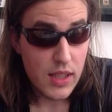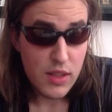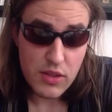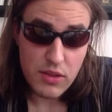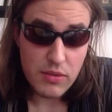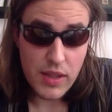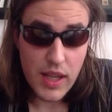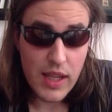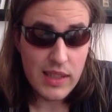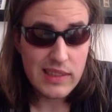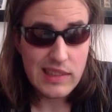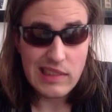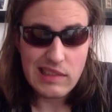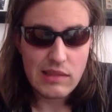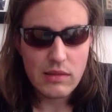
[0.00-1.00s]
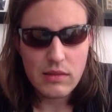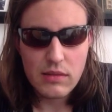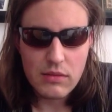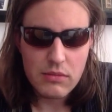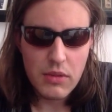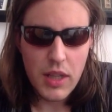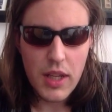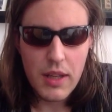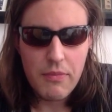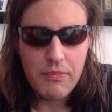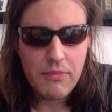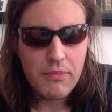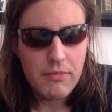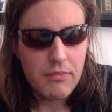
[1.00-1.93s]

So yeah, well,